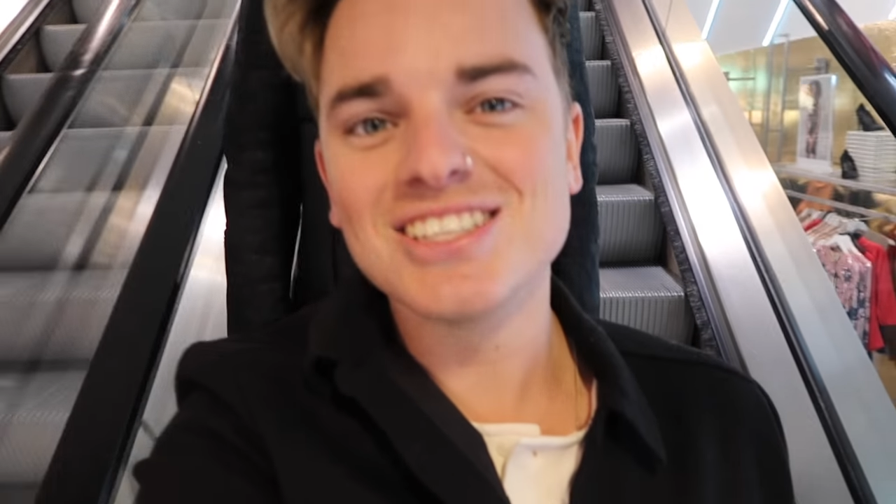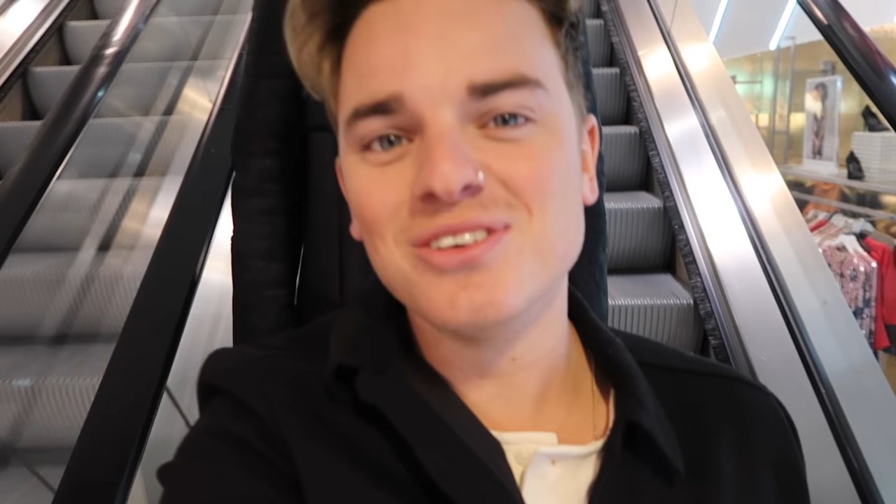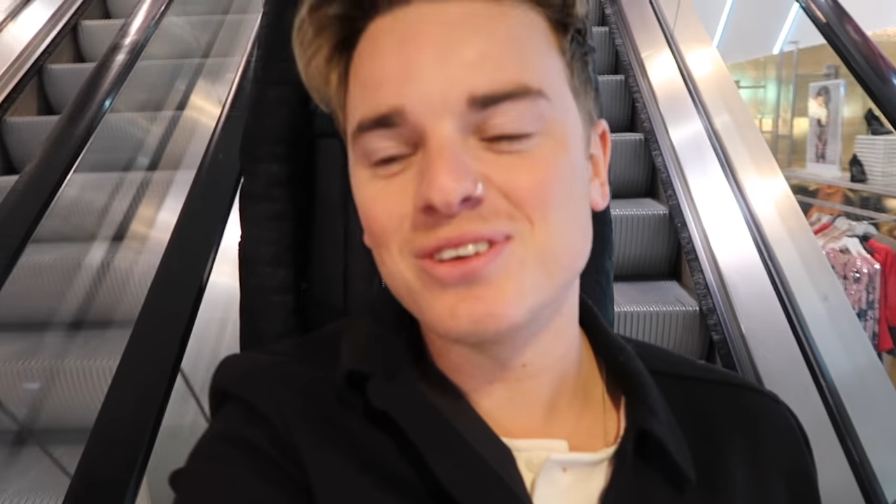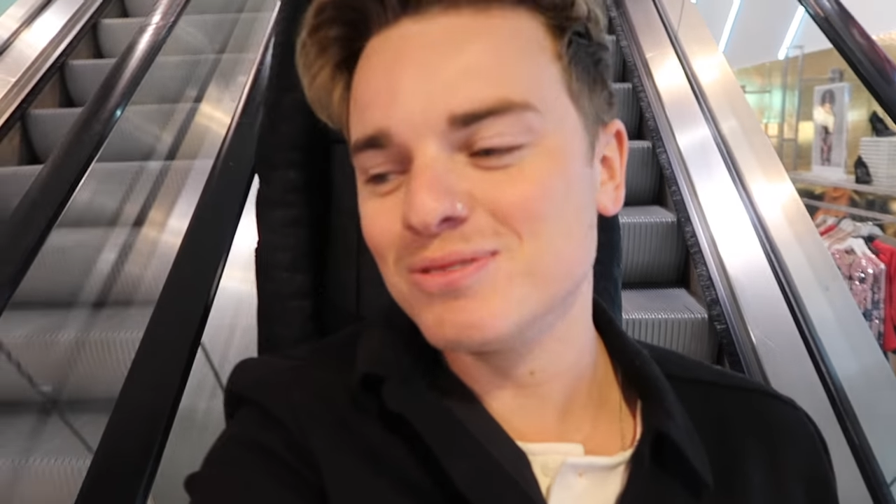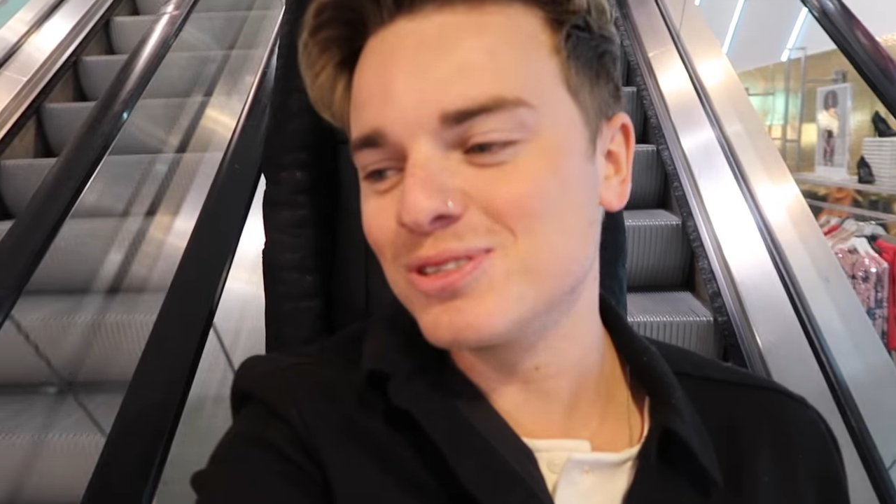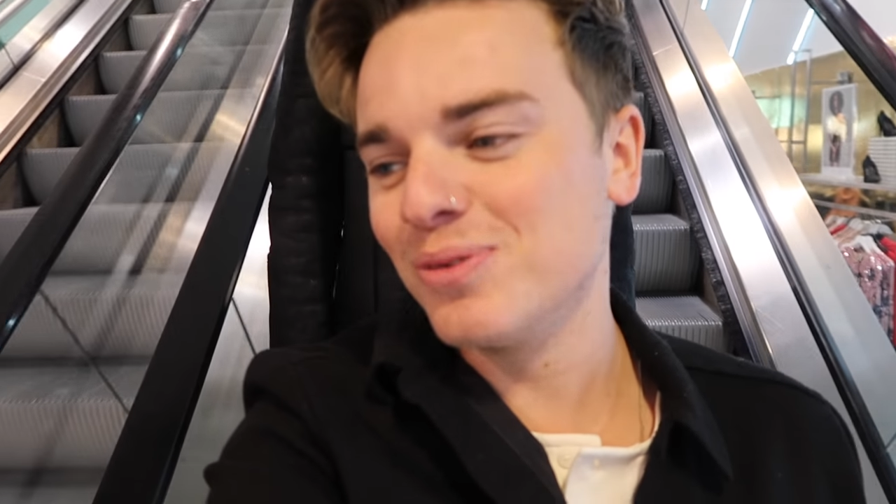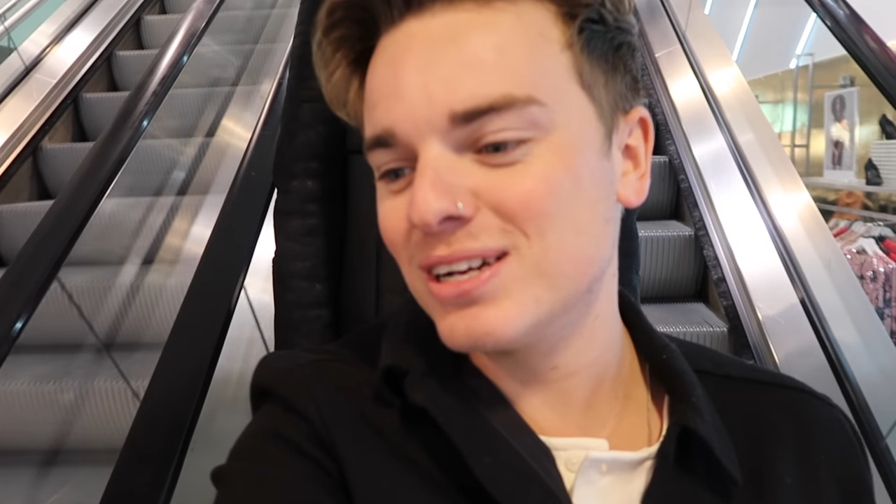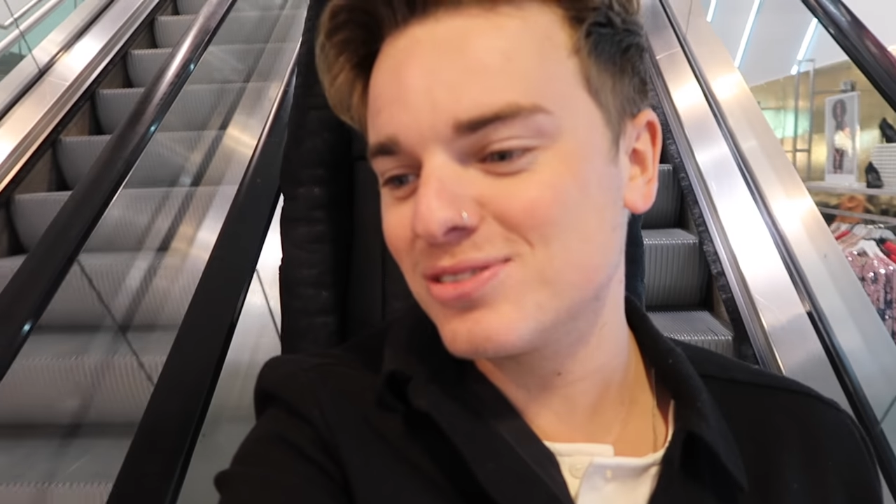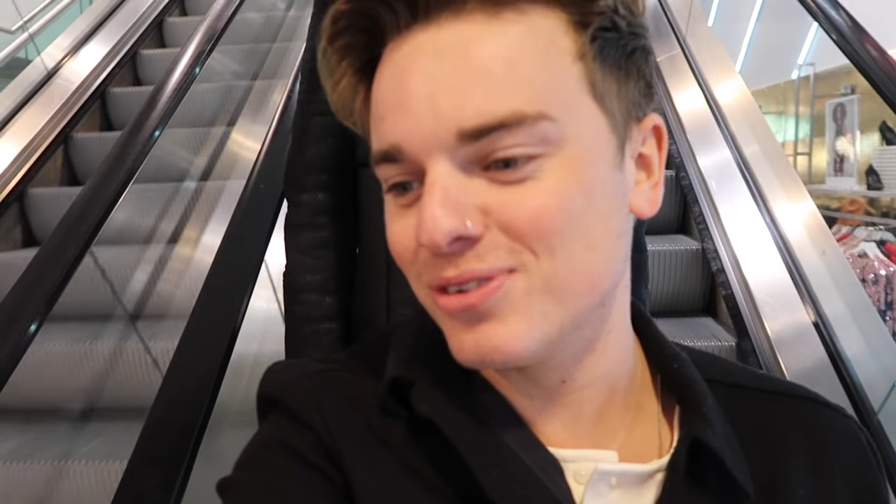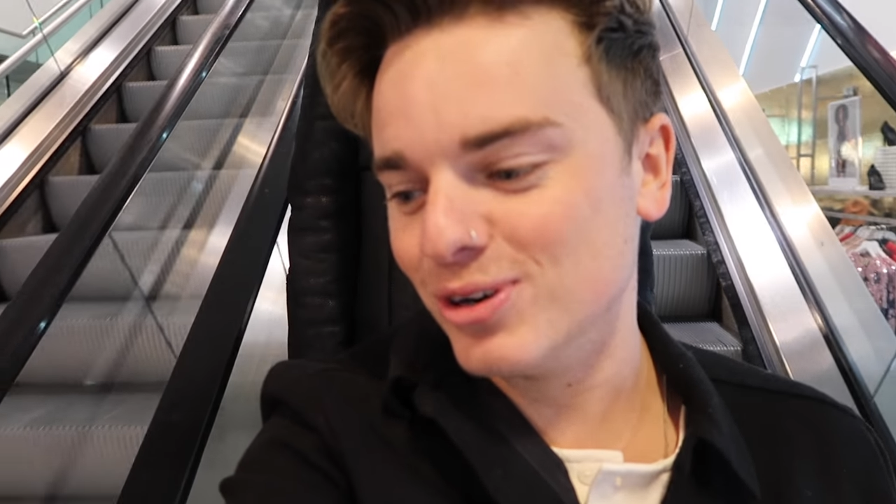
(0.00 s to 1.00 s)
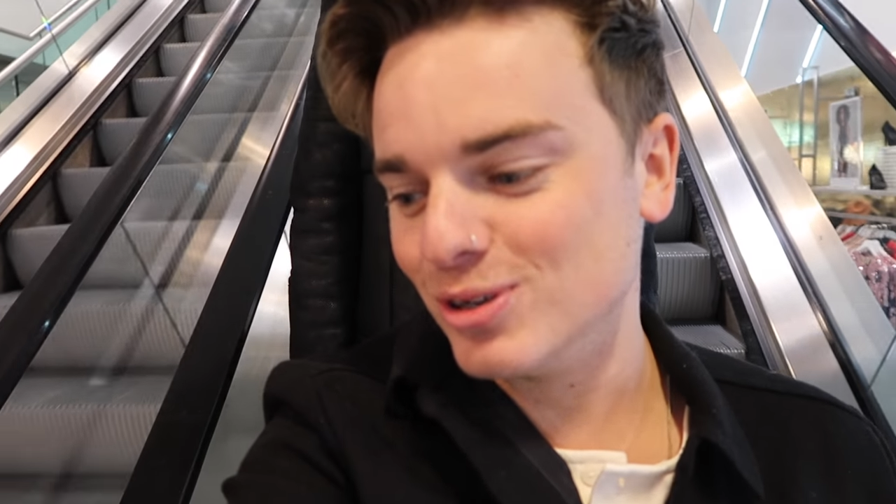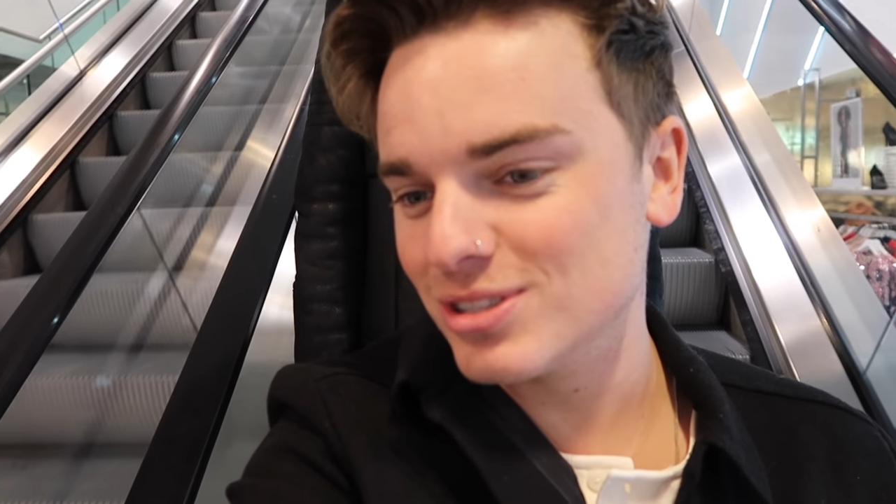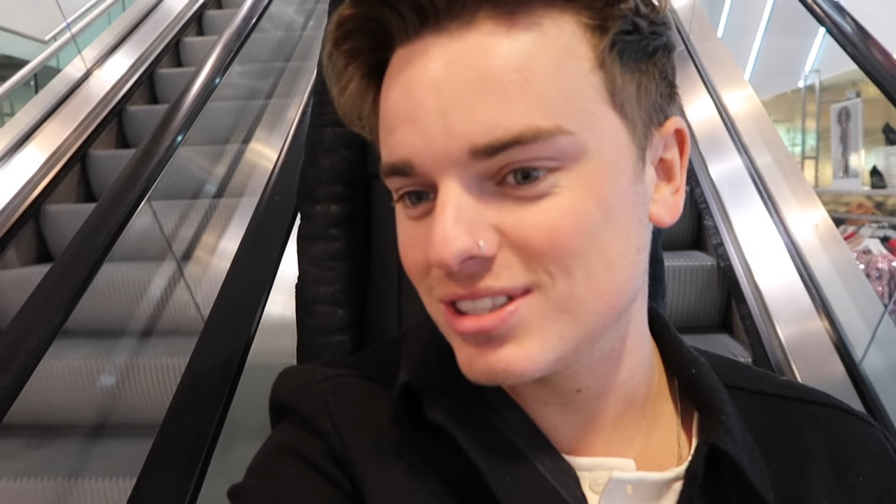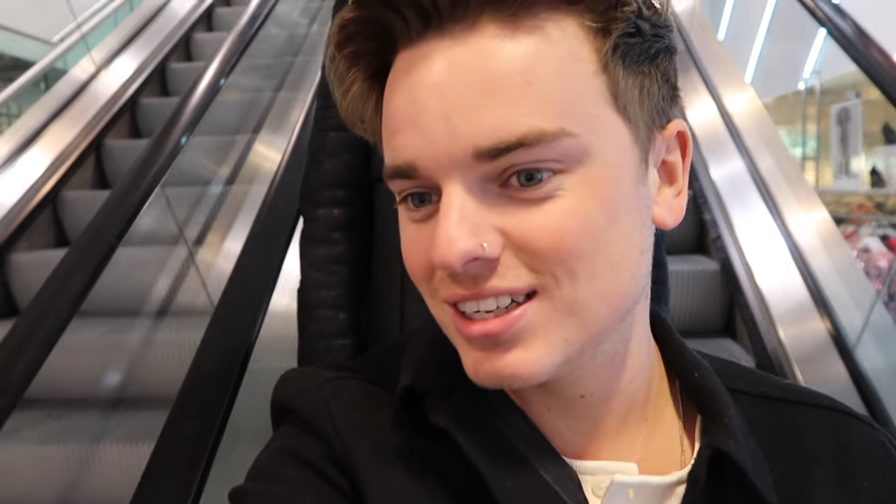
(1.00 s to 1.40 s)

So we've come to Westfield